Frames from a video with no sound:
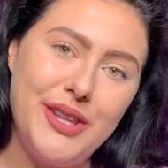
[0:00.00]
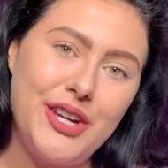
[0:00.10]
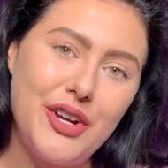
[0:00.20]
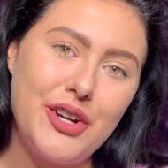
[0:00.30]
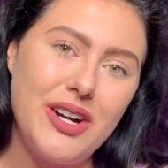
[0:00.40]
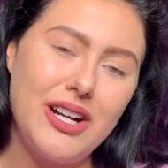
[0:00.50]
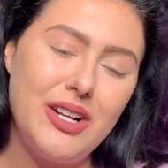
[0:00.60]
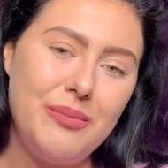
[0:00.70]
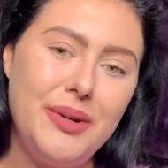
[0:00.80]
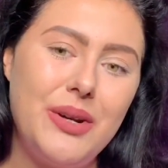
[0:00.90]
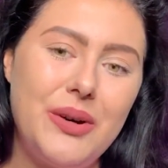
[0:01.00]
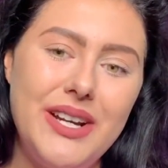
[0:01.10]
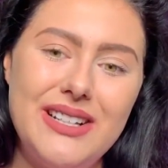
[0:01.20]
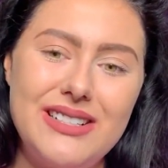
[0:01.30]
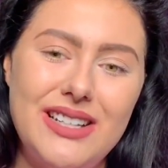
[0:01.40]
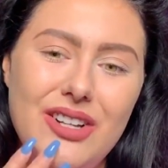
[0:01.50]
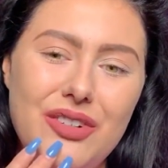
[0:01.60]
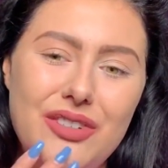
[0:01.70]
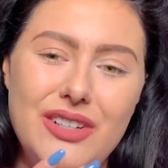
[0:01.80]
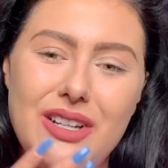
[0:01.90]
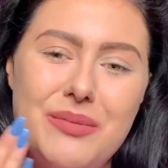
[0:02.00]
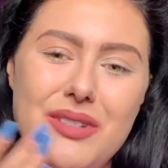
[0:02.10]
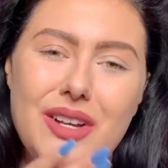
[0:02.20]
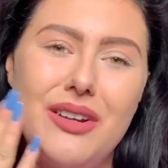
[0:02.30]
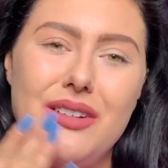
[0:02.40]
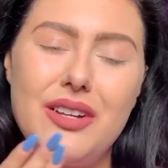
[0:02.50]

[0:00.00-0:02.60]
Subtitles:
They go quite clumpy quite easily, like on your lips, like,